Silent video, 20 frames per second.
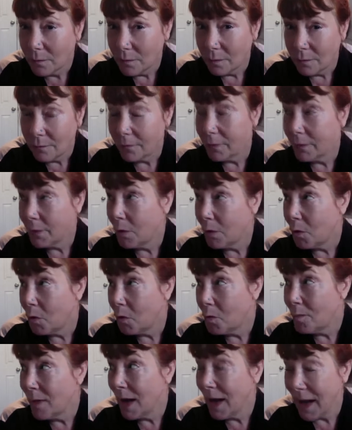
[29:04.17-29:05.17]
for the
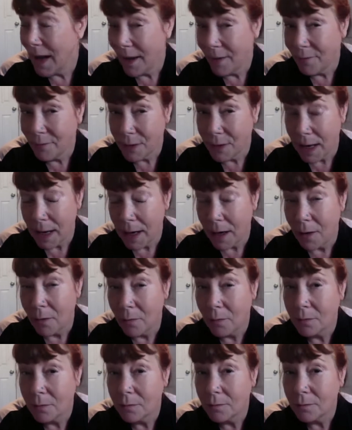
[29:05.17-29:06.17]
home I have
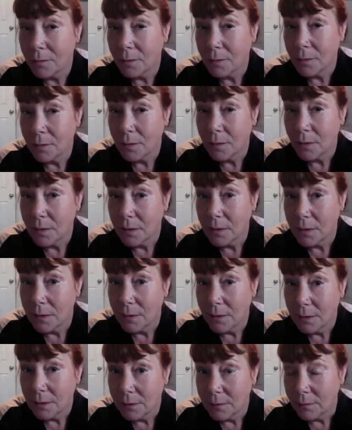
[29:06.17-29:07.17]
now,
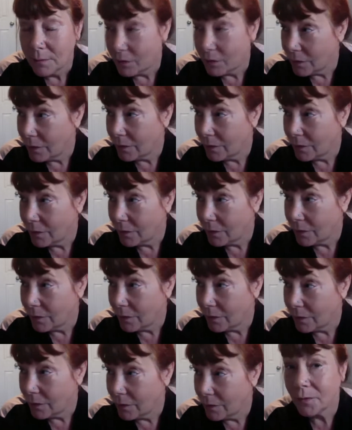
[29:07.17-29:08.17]
which is
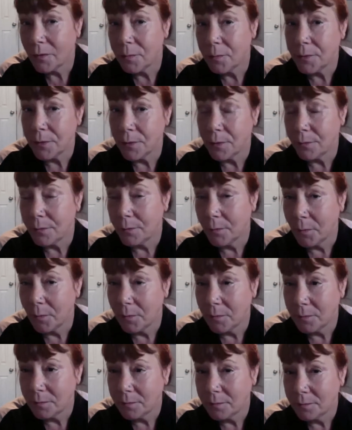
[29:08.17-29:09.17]
also beautiful,
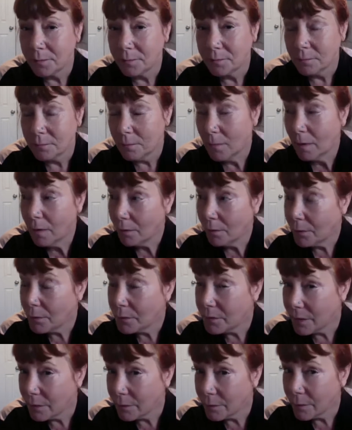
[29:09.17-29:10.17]

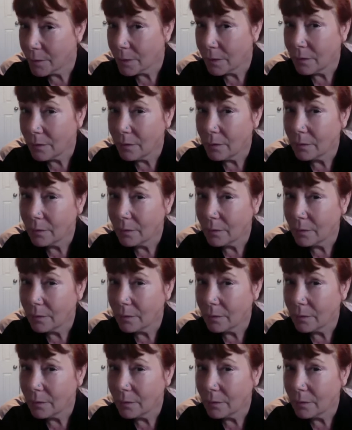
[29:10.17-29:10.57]
although different